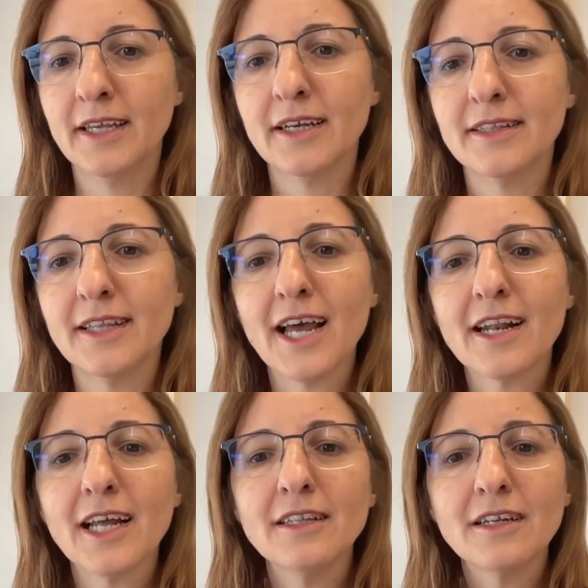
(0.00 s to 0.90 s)
There are
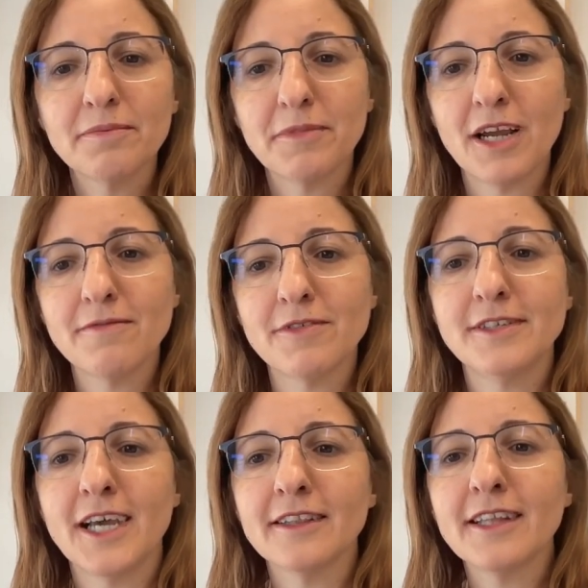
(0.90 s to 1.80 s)
other
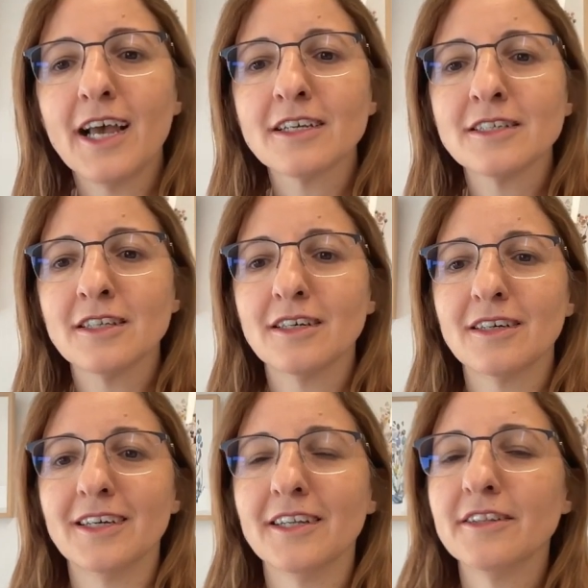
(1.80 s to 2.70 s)
privacy attacks
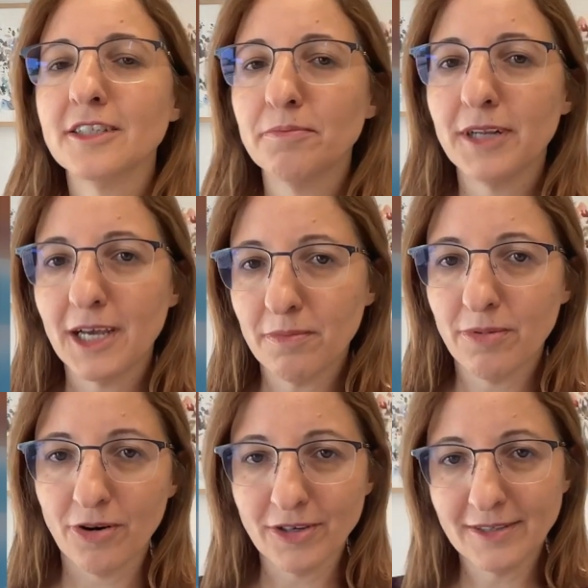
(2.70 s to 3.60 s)
in this black
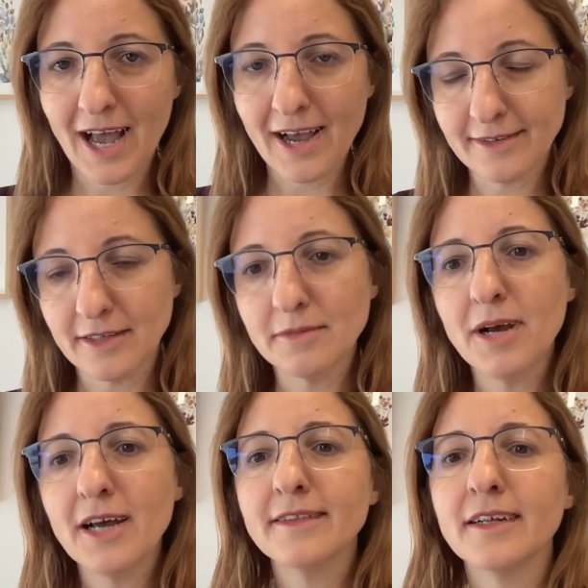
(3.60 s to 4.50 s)
box access
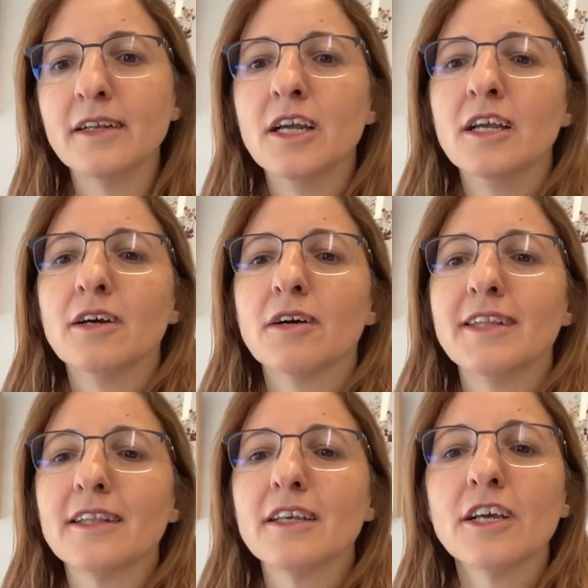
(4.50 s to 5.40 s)
model
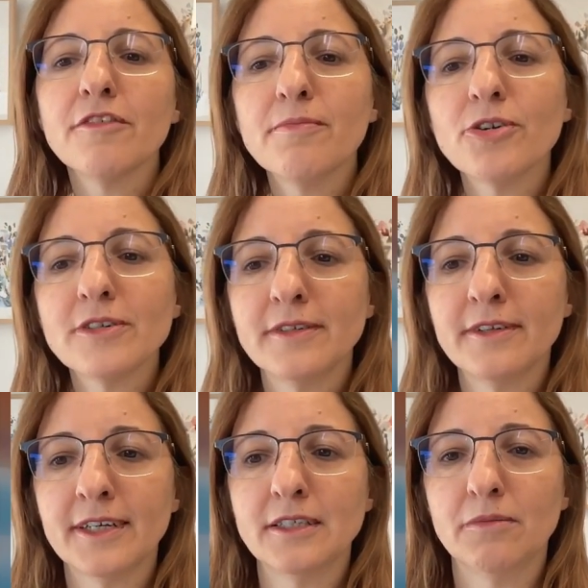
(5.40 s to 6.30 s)
that have more
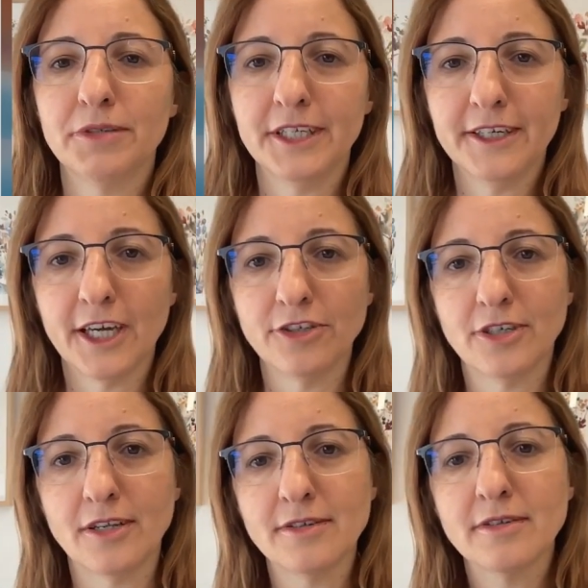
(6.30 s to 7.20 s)
serious
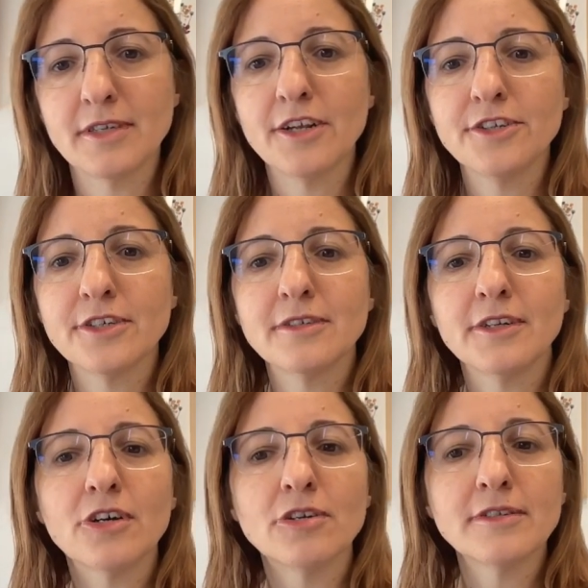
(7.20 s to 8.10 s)
implications, such as
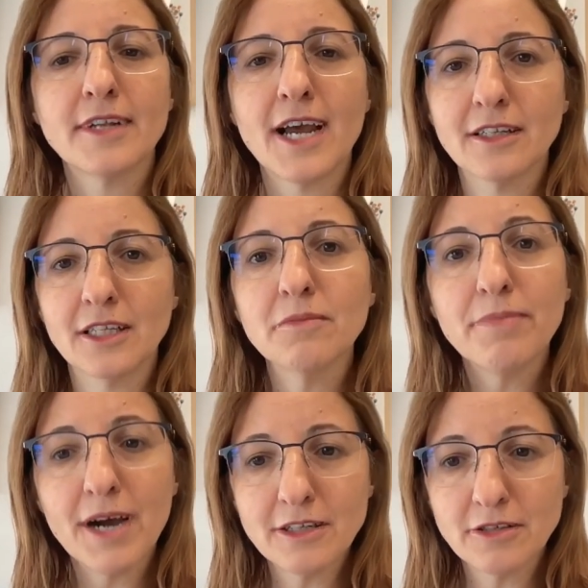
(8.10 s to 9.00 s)
reconstructing
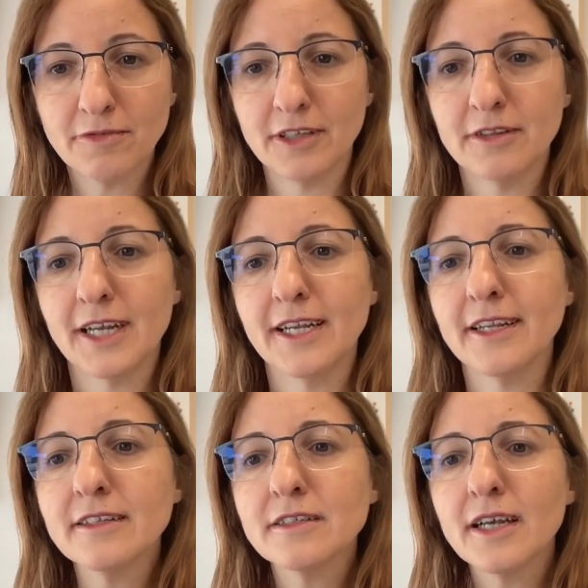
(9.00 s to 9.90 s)
parts of the
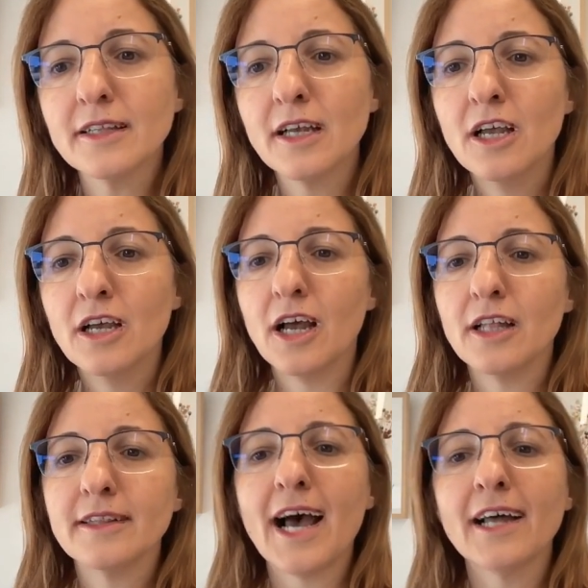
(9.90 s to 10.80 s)
training set
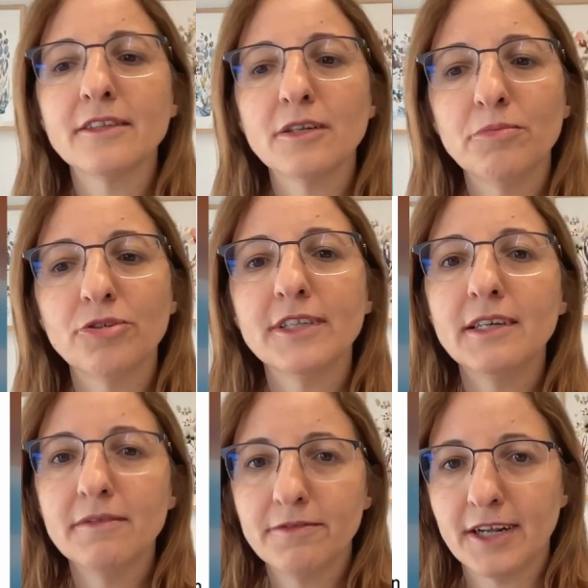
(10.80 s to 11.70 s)
and attribute
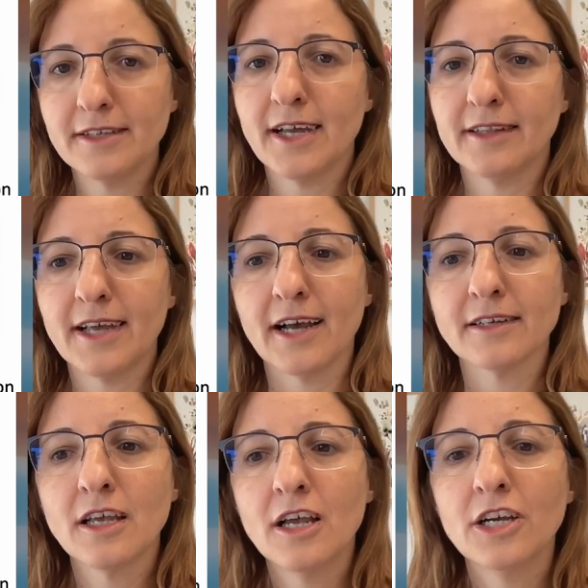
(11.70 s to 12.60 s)
inference
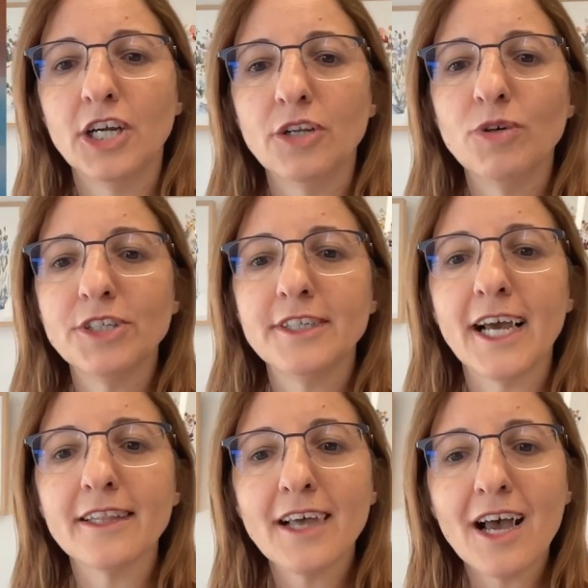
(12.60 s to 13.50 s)
attacks, in which the
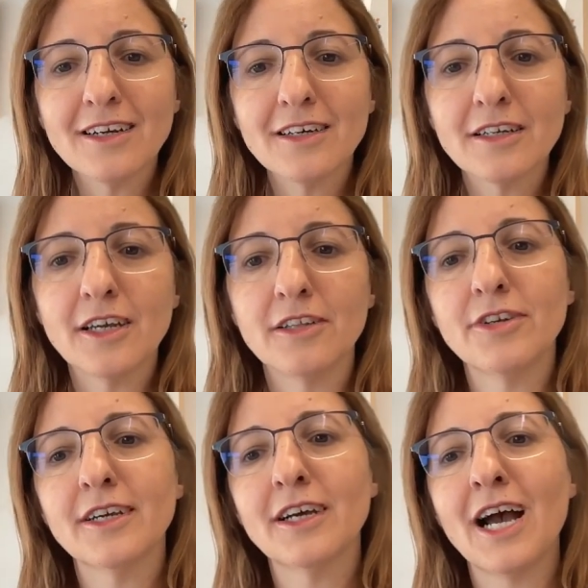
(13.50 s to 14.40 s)
attacker can
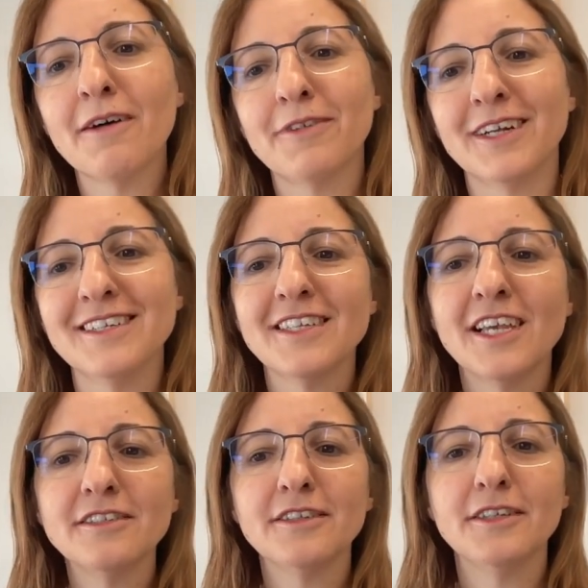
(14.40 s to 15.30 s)
recover
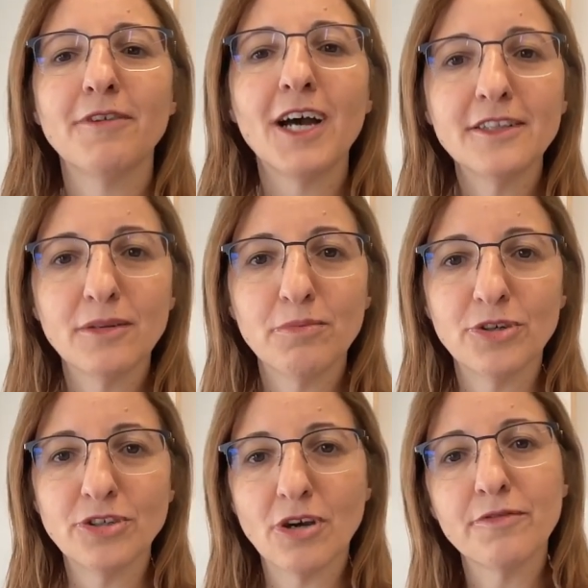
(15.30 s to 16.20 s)
sensitive
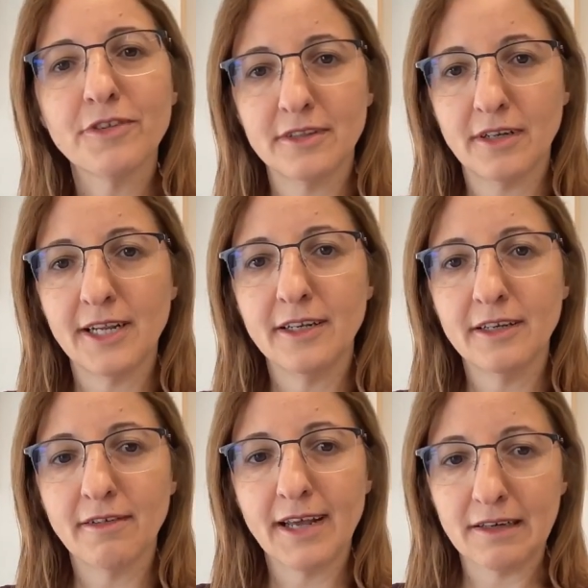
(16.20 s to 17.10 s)
attributes of a
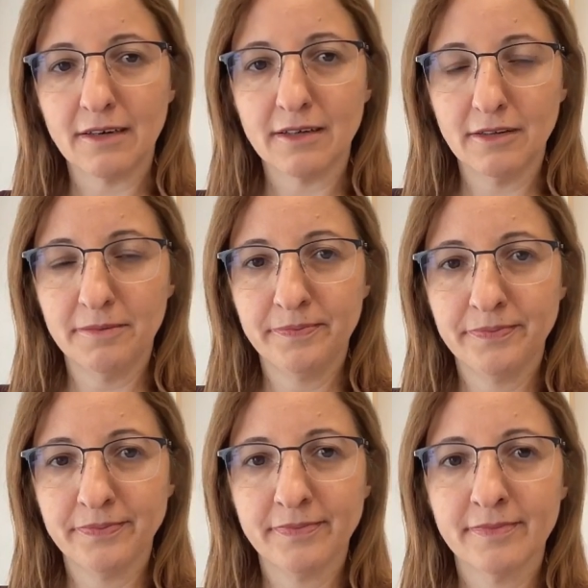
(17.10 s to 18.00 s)
training record.
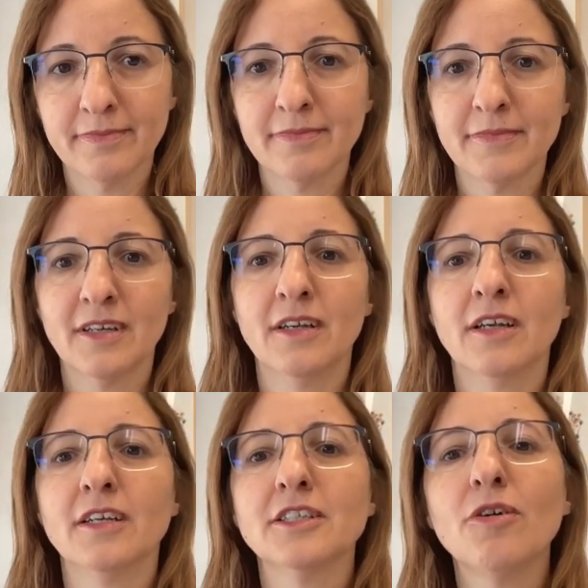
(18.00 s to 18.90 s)

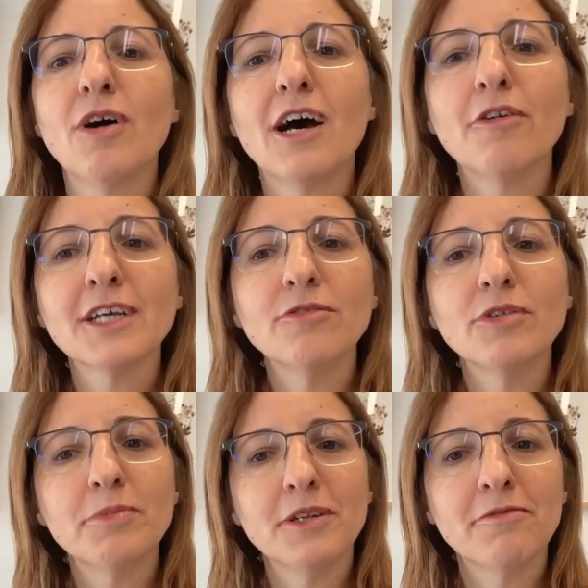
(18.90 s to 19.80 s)
So how can
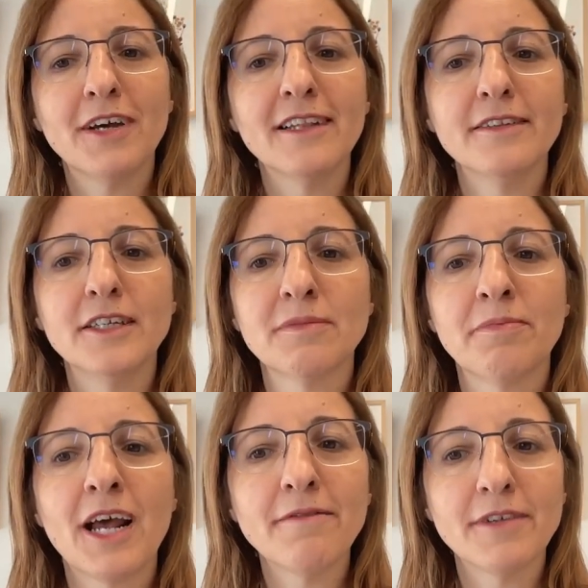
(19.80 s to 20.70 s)
we prevent these
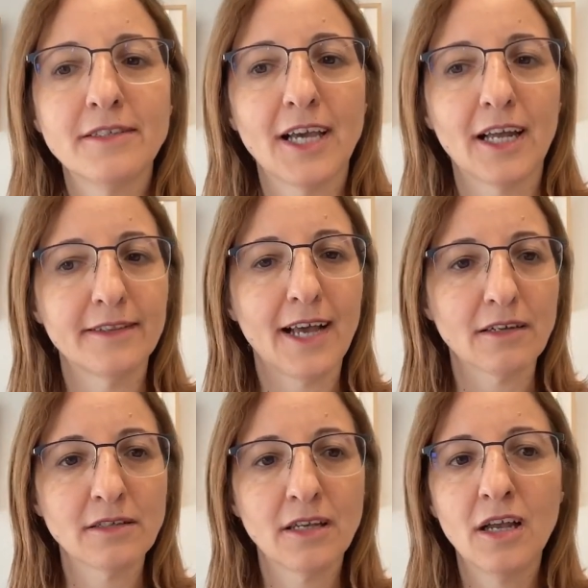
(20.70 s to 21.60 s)
privacy
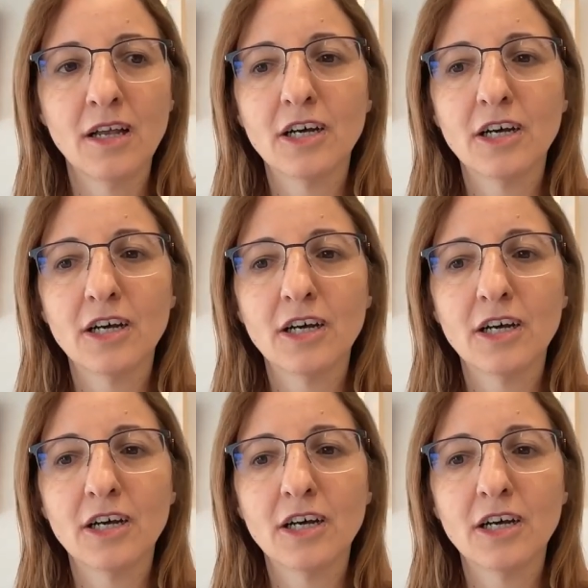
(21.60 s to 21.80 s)
attacks?